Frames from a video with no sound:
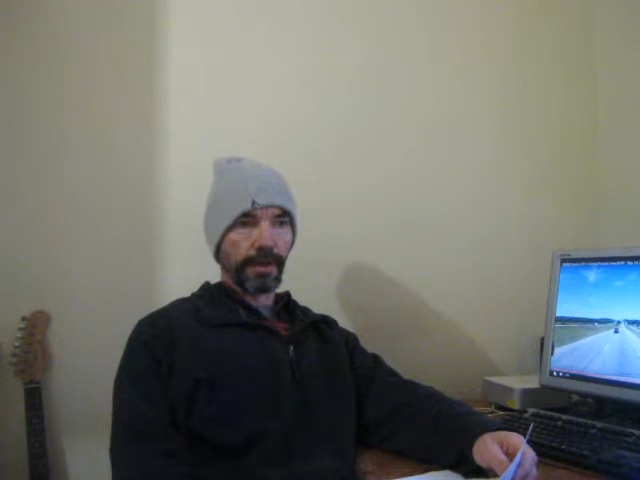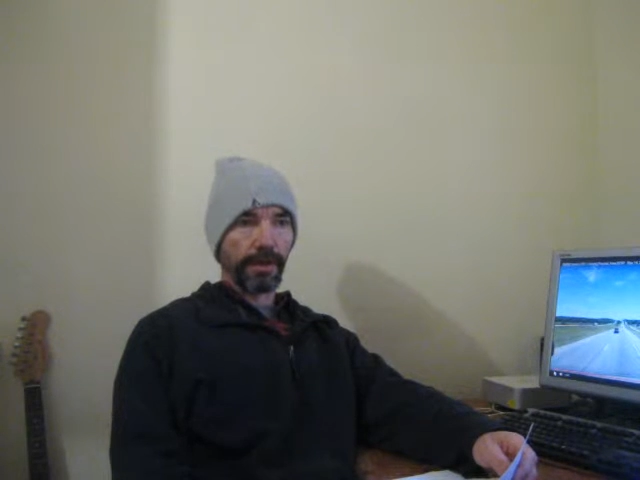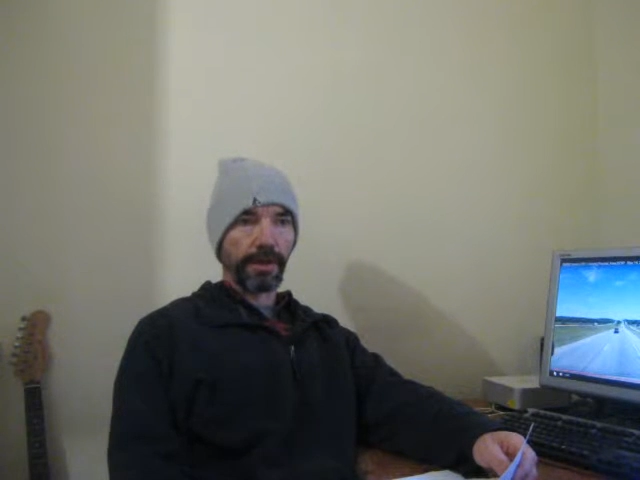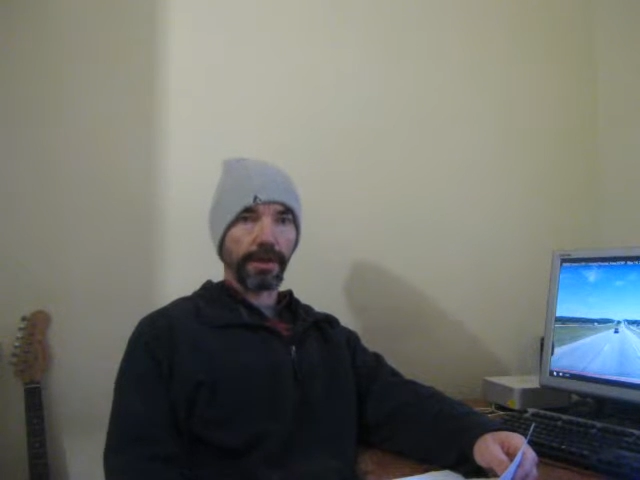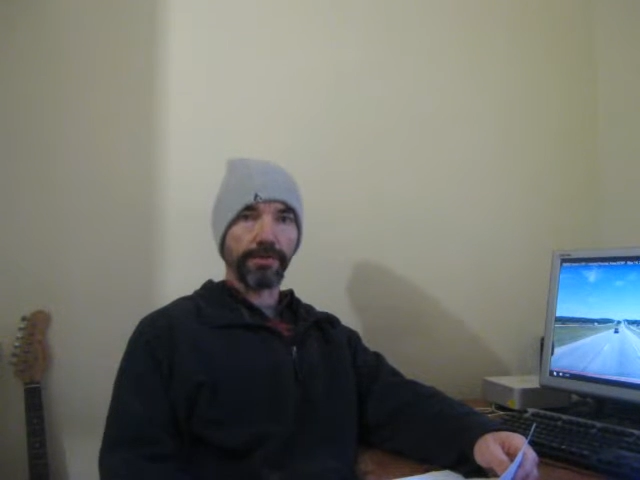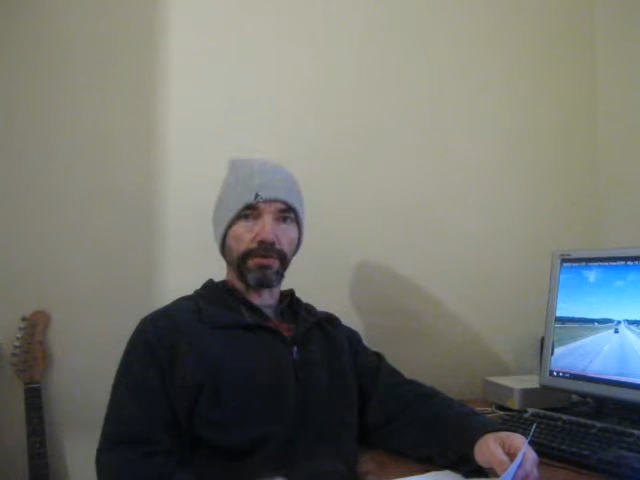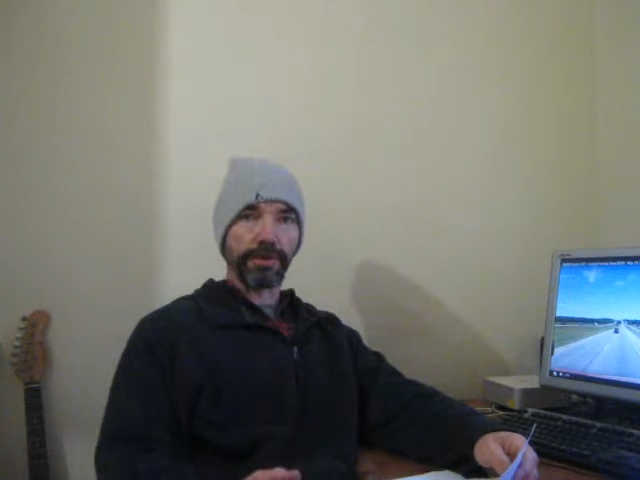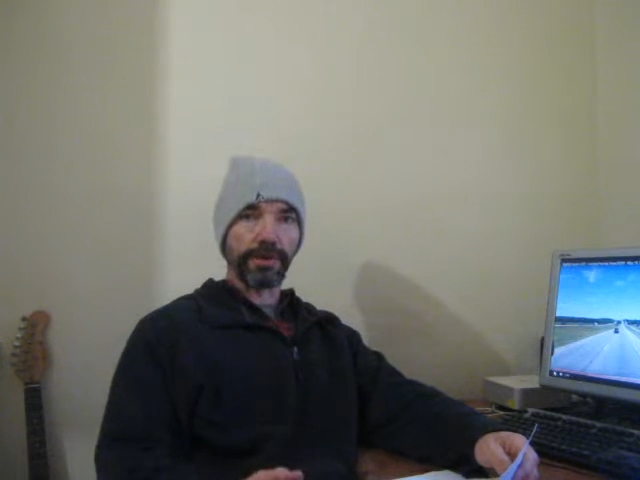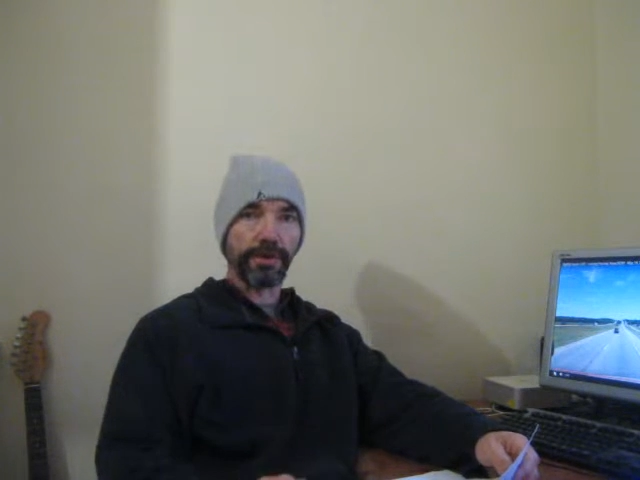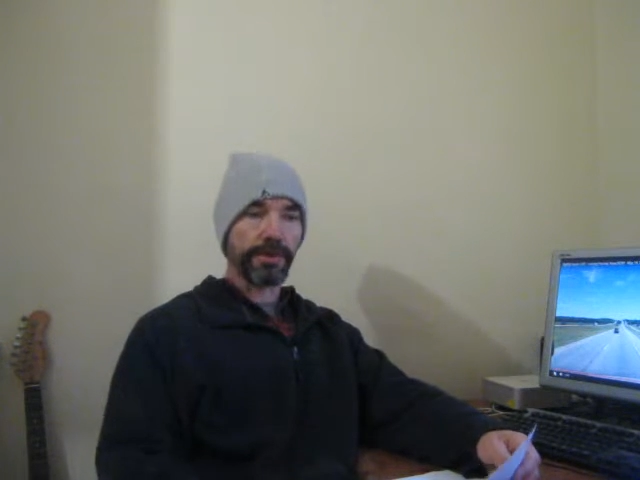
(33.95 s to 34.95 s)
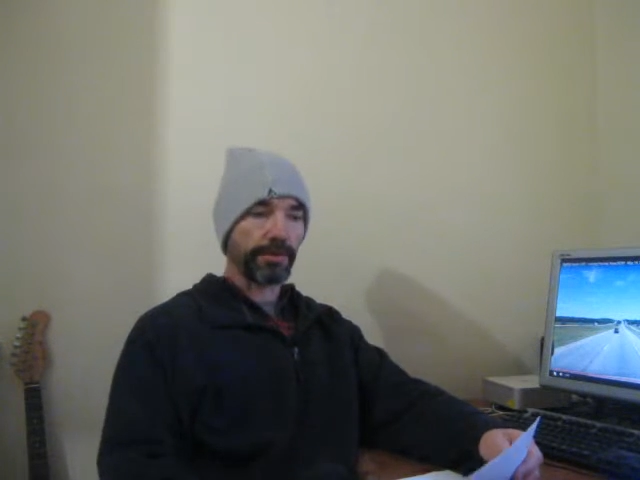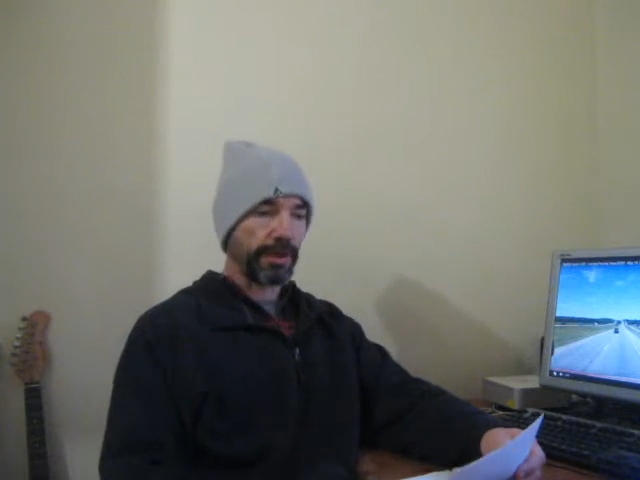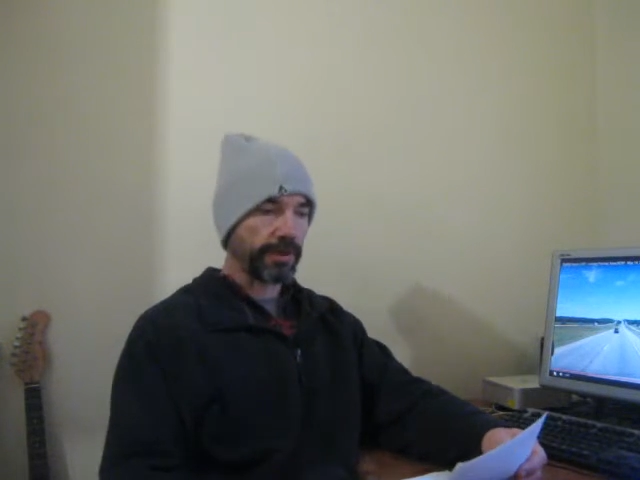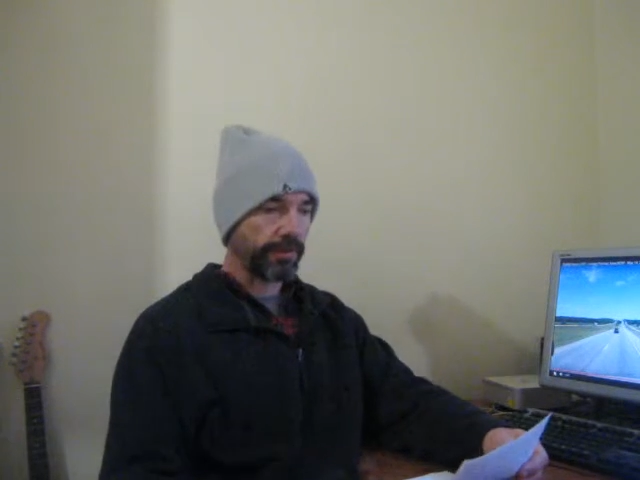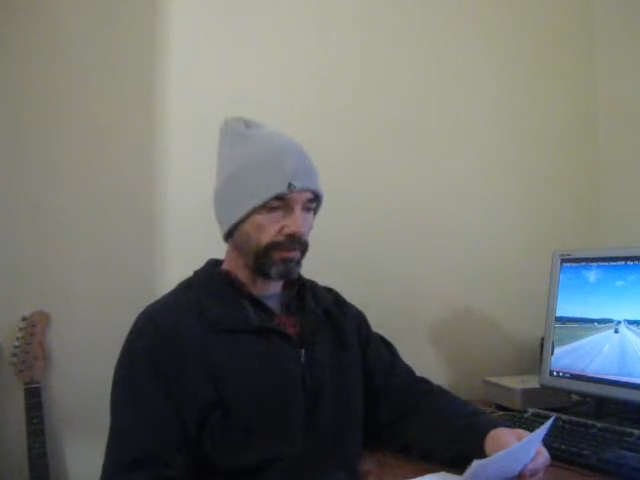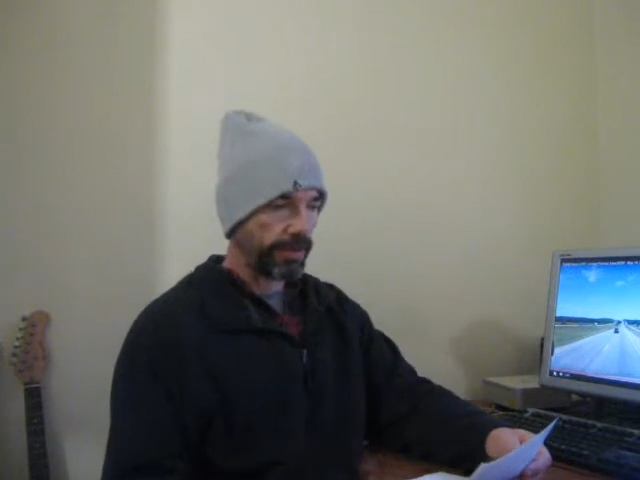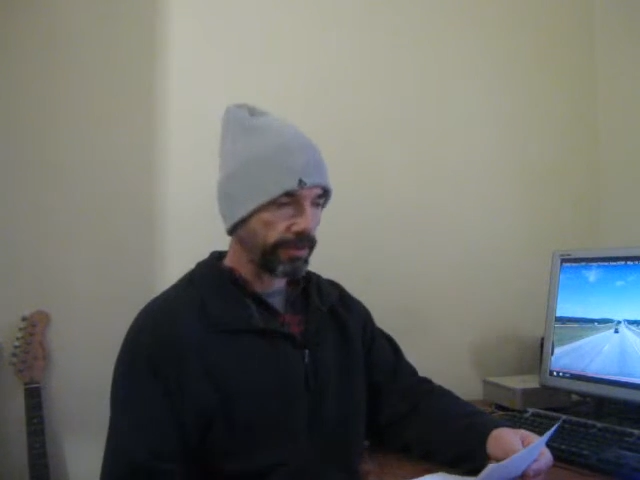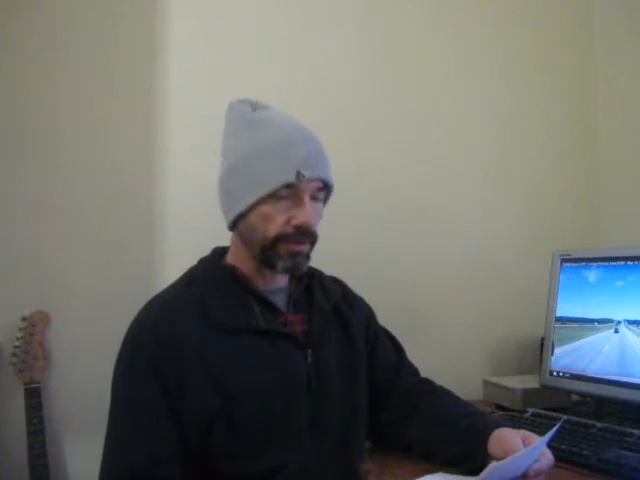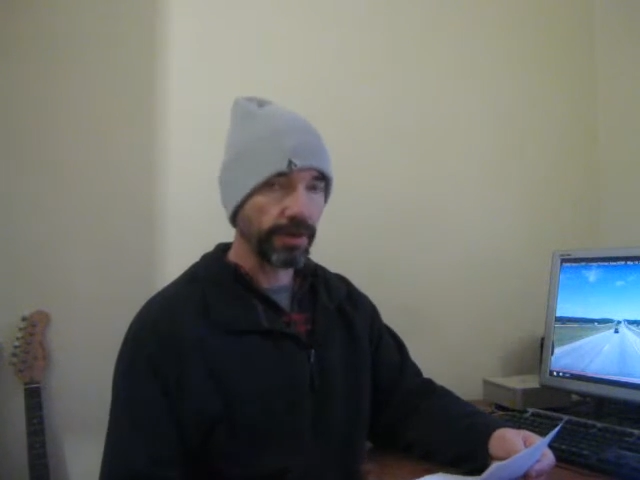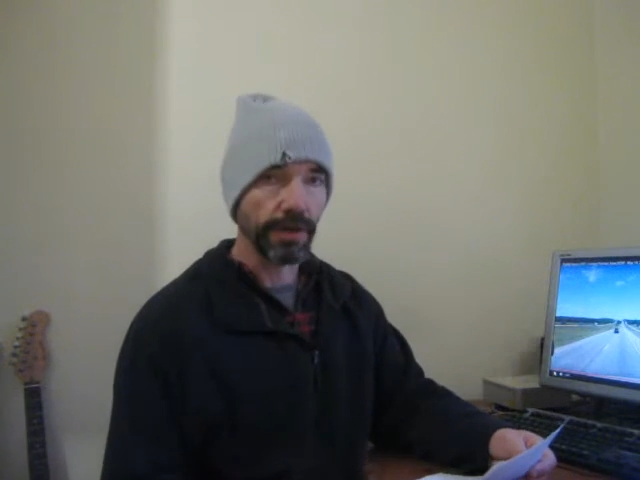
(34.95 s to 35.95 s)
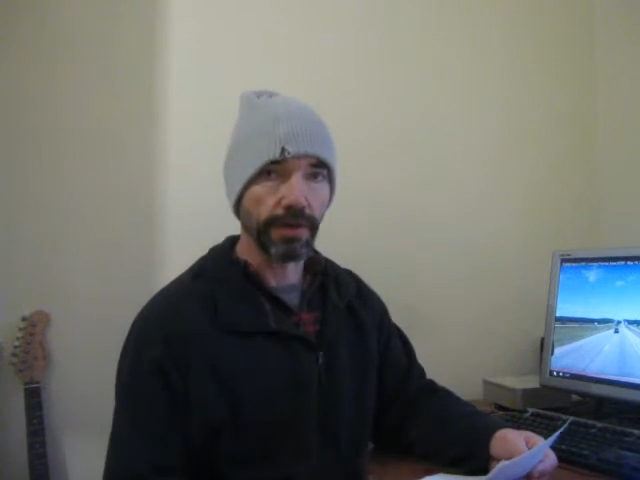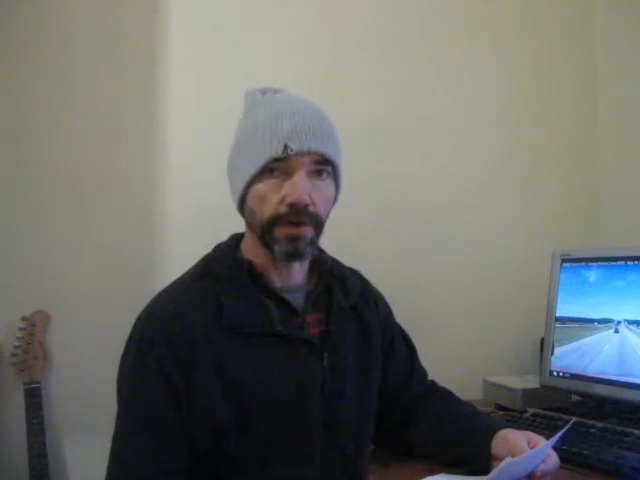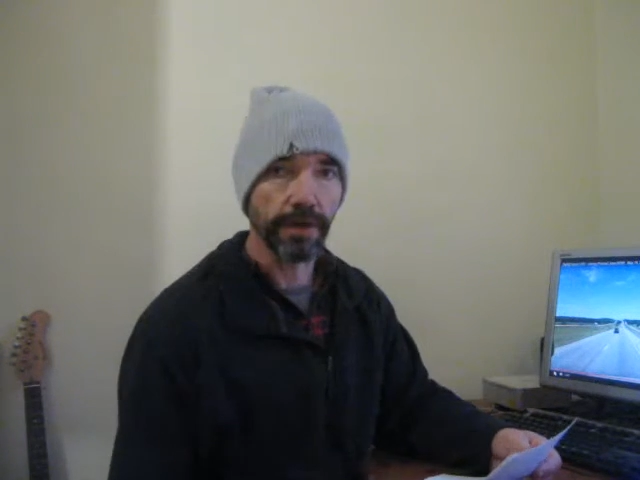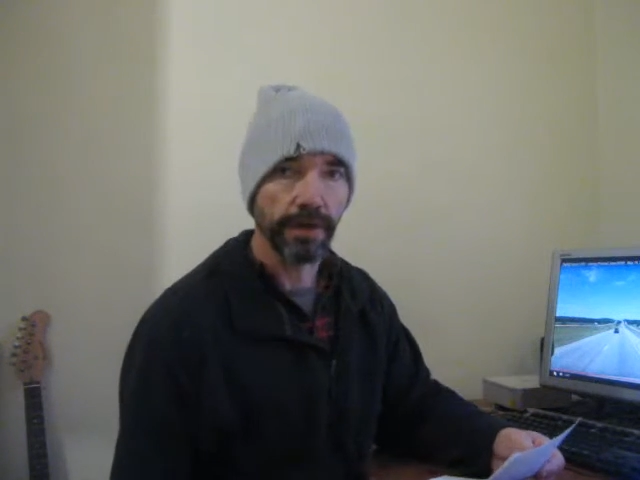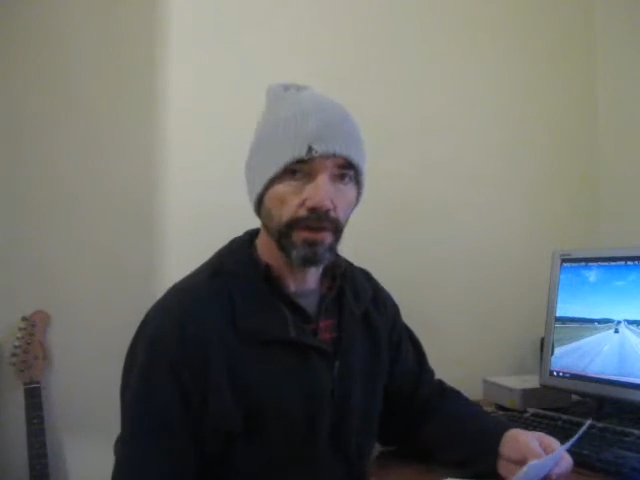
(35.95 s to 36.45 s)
you'll have to excuse me, it's early on a